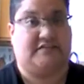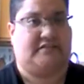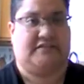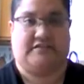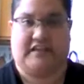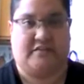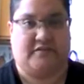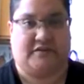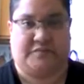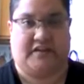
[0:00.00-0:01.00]

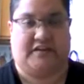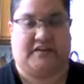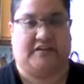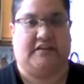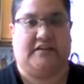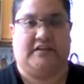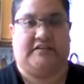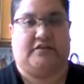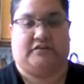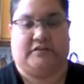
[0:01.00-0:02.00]
continue expanding,
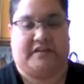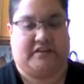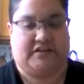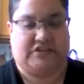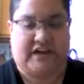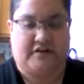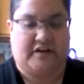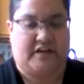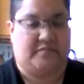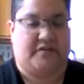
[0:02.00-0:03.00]
not only being a
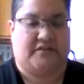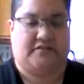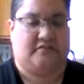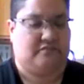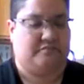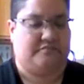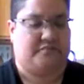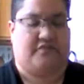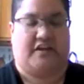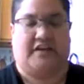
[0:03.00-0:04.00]
charity, but
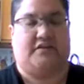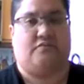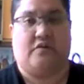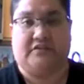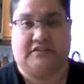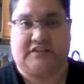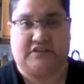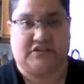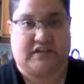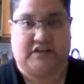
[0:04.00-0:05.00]
providing wellness
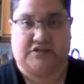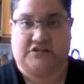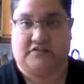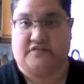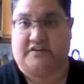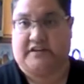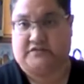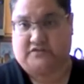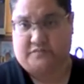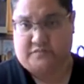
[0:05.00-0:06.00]
education,
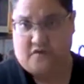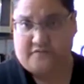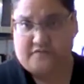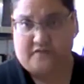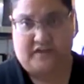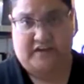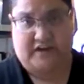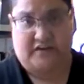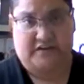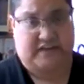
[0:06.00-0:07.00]
financial support for
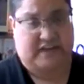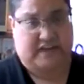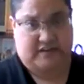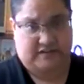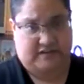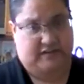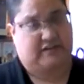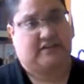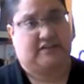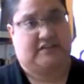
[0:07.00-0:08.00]
veterinarians, and
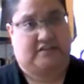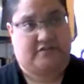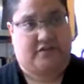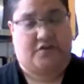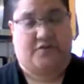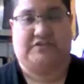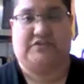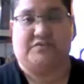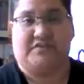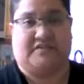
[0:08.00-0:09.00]
I'll go
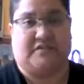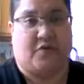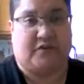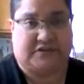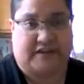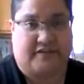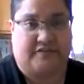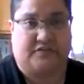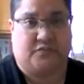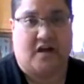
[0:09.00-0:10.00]
into the support
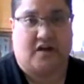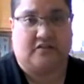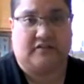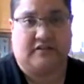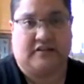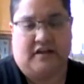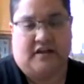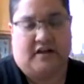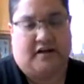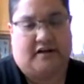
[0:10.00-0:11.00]
staff as well.
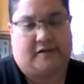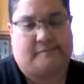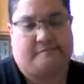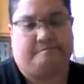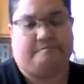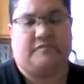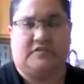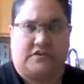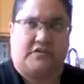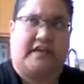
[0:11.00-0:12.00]
So
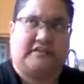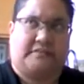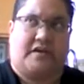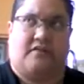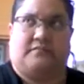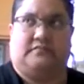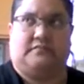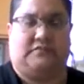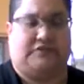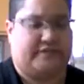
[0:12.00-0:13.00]
you asked about the
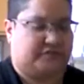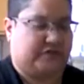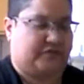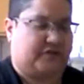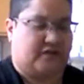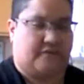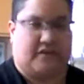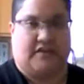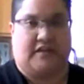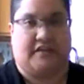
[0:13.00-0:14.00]
difference between NOMV
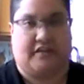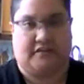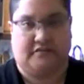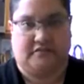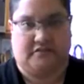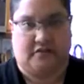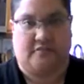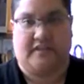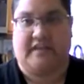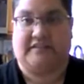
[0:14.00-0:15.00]
and then
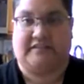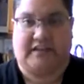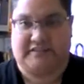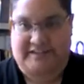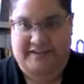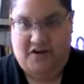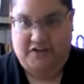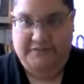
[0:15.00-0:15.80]
NOMVSS, as I call it.